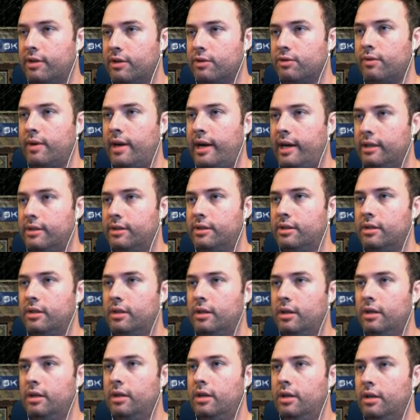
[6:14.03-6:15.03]
because rats
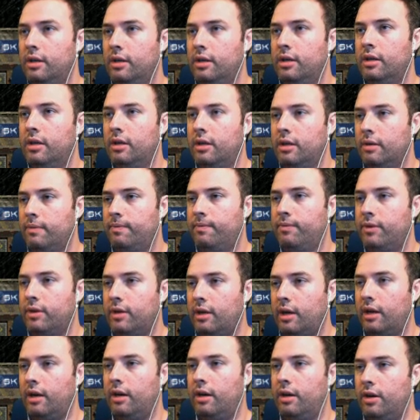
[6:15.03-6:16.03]

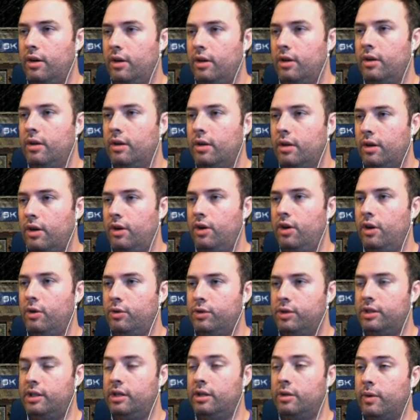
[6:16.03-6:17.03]
got no
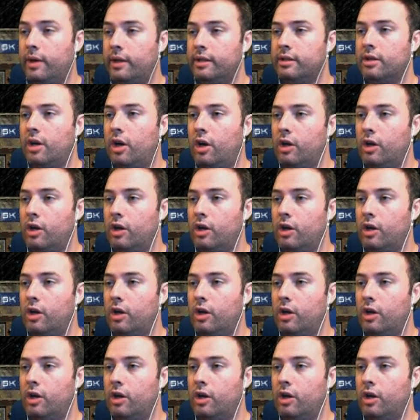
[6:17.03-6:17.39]
sequence.